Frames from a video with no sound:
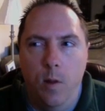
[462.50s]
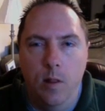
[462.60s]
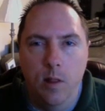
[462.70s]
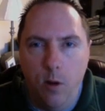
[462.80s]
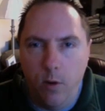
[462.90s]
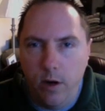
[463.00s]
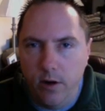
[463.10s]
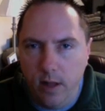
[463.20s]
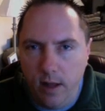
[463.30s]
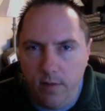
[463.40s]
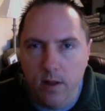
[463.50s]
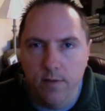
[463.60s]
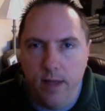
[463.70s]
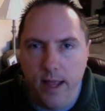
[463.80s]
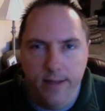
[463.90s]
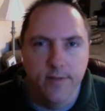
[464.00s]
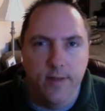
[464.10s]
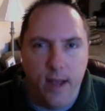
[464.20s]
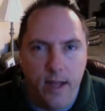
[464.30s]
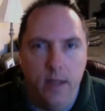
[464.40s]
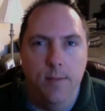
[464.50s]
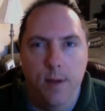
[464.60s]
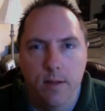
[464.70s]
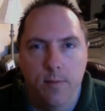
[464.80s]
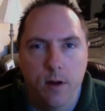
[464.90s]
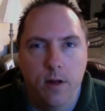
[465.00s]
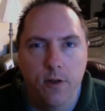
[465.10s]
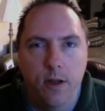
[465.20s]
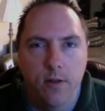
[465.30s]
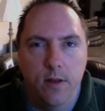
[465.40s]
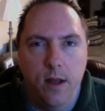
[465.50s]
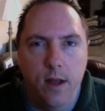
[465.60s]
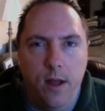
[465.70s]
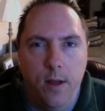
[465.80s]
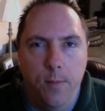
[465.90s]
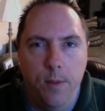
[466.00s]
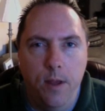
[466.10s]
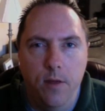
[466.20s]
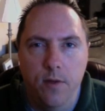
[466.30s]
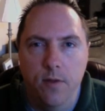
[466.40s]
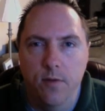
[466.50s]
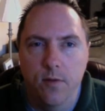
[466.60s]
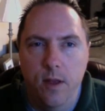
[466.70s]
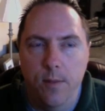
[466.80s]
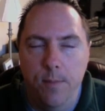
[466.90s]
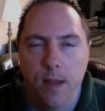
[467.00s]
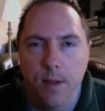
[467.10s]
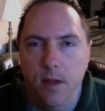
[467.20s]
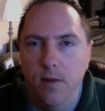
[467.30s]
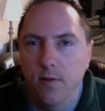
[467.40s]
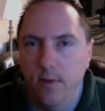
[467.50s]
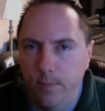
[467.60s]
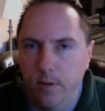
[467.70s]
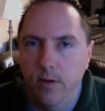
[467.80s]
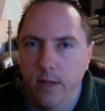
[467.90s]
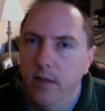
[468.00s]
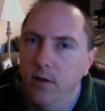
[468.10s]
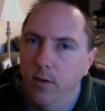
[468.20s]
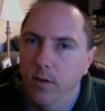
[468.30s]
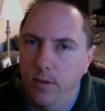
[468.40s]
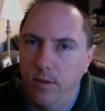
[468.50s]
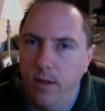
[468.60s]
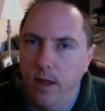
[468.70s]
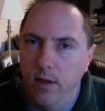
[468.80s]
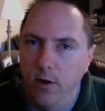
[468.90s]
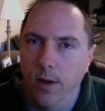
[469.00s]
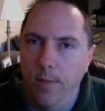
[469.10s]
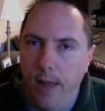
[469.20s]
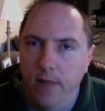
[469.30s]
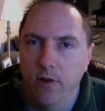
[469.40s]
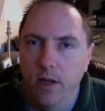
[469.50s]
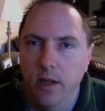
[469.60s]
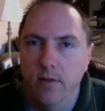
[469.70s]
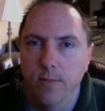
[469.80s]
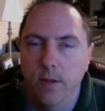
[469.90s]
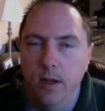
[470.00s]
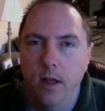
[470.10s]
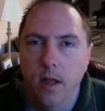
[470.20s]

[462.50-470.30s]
lower your level of anxiety about the project, because it may be simpler than you're imagining it to be.